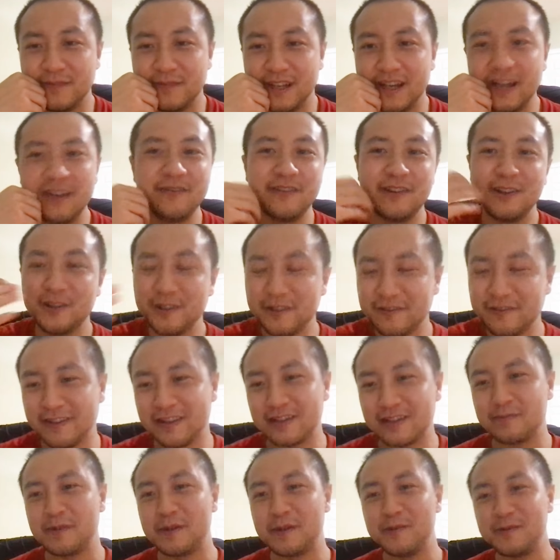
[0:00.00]
I have a lot of
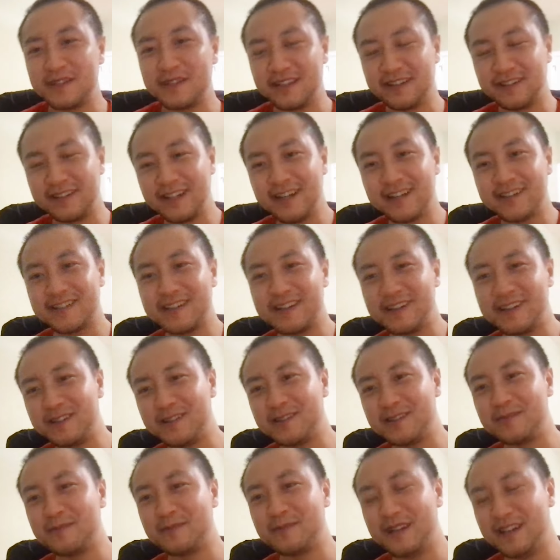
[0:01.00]
experience in data
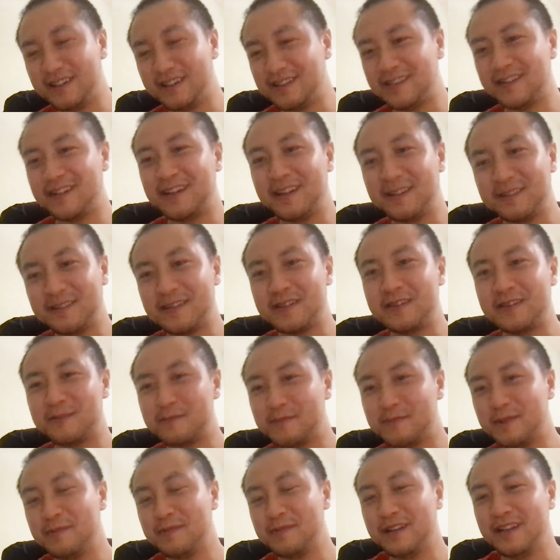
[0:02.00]
scientist as a data scientist,
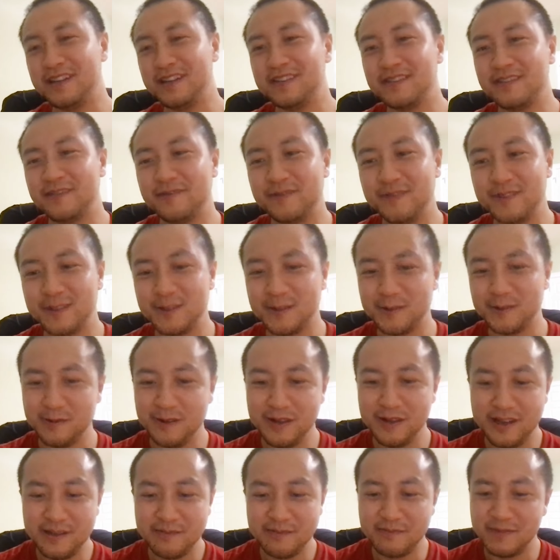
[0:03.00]
but less of, so
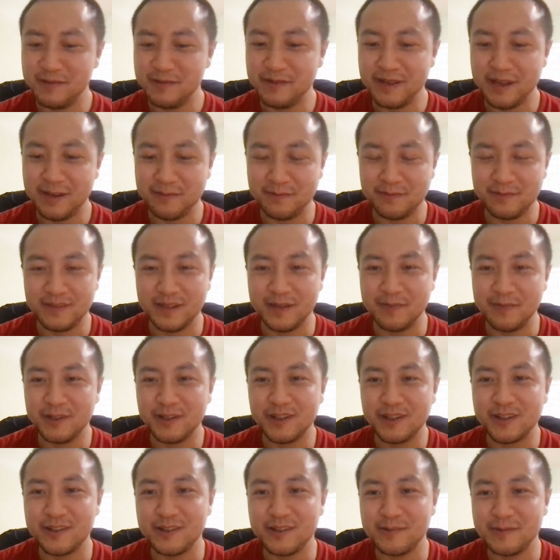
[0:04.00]
maybe I'm
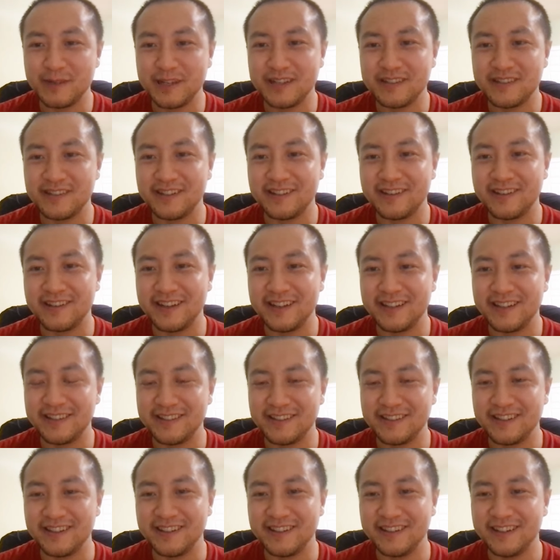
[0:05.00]
not going to be considered as
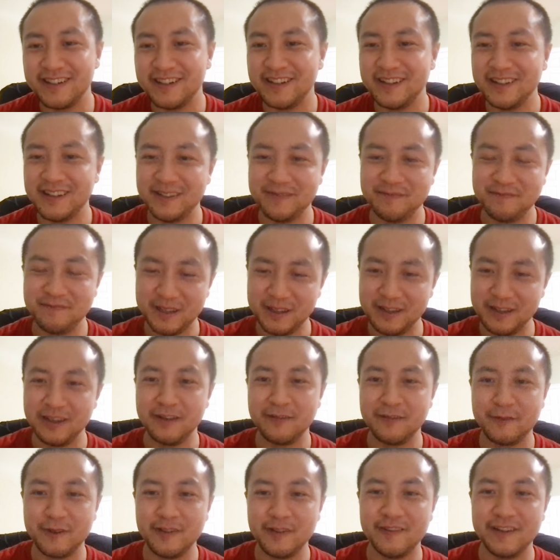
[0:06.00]
a
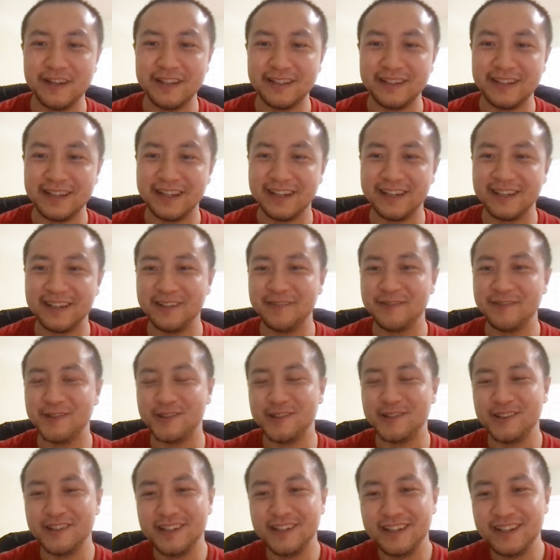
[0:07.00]
equivalent like
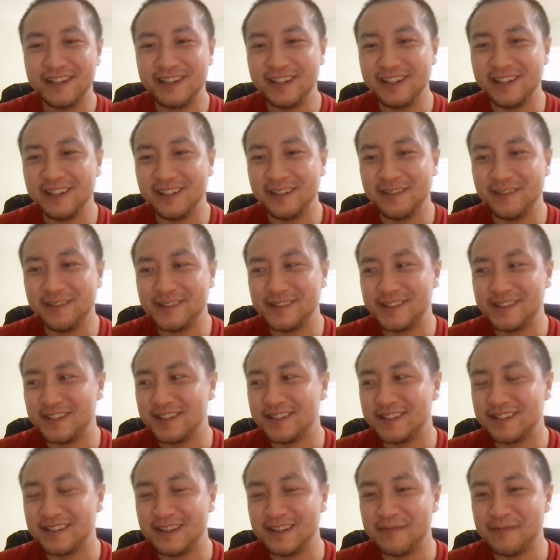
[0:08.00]
level
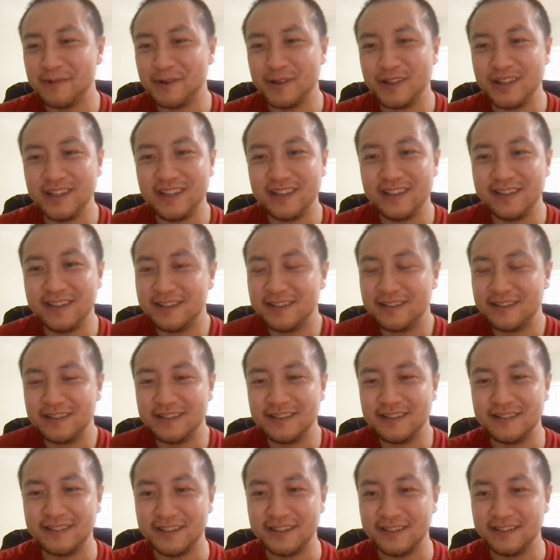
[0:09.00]
6 MOE.
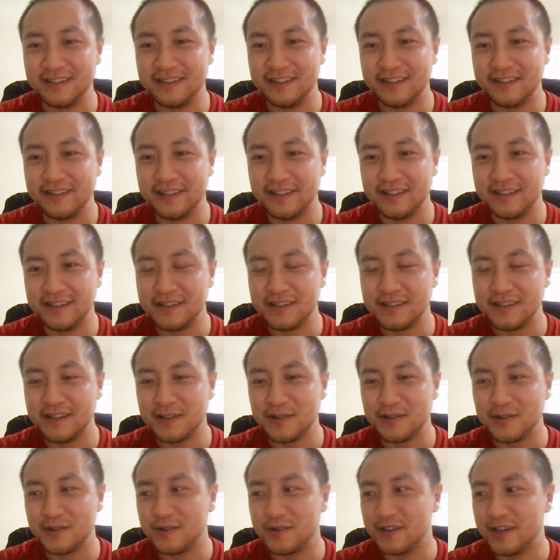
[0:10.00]
That's
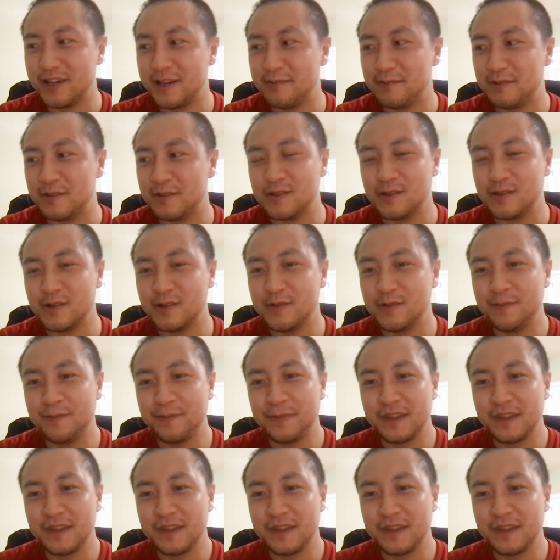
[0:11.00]
natural to happen. So